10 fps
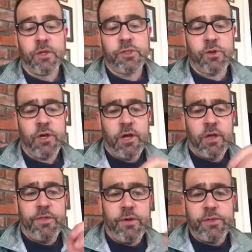So
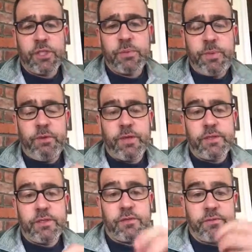those
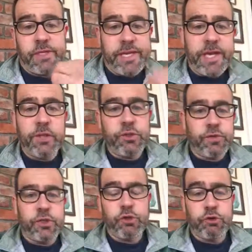experiences of
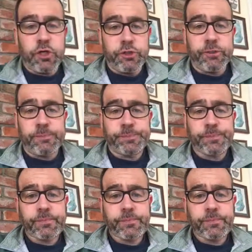encountering structure